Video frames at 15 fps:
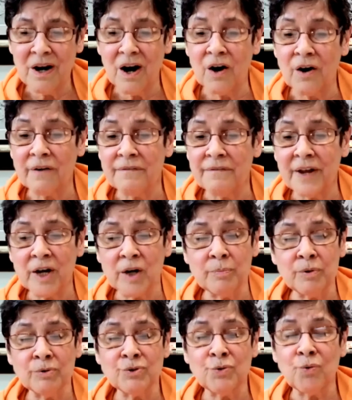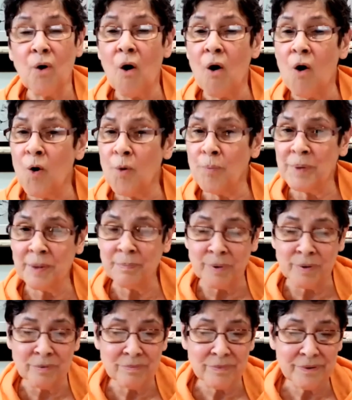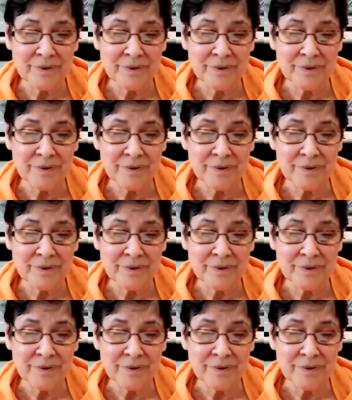are available to all people,